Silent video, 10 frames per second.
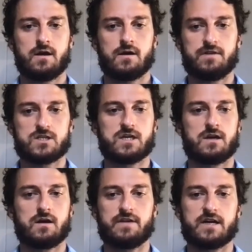vision
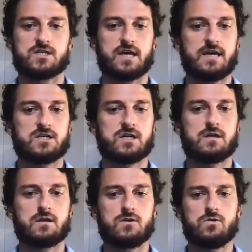of
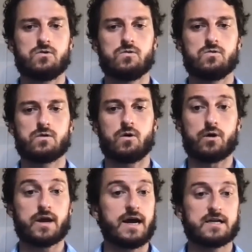education, you
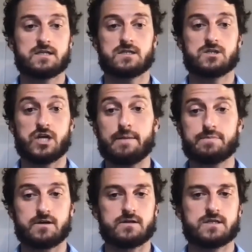organize
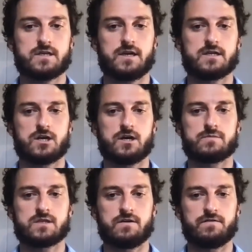chapters in
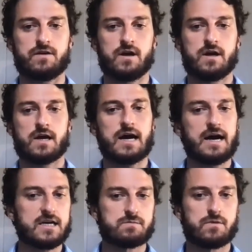terms of
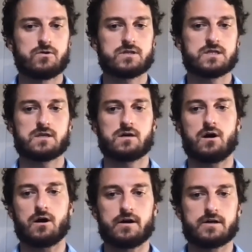cosmos,
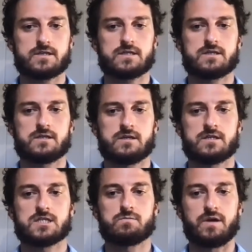arts,
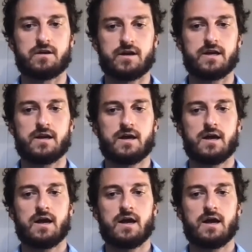spirit,